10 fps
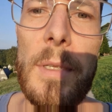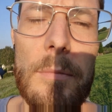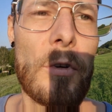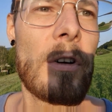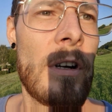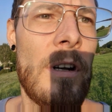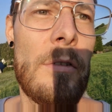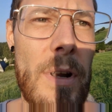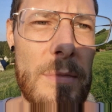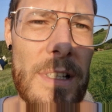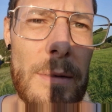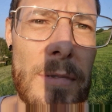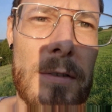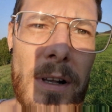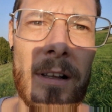a bit more REM
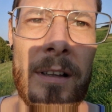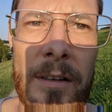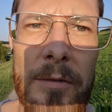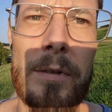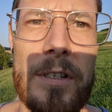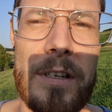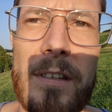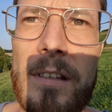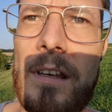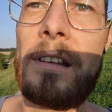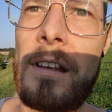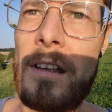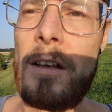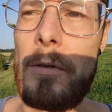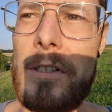sleep as well, which is
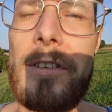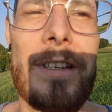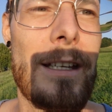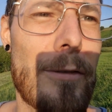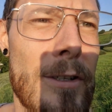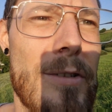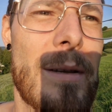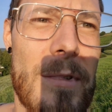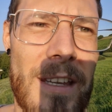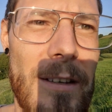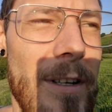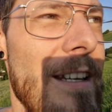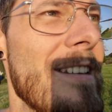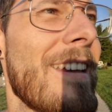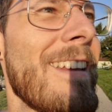what you need for dreams
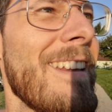anyways.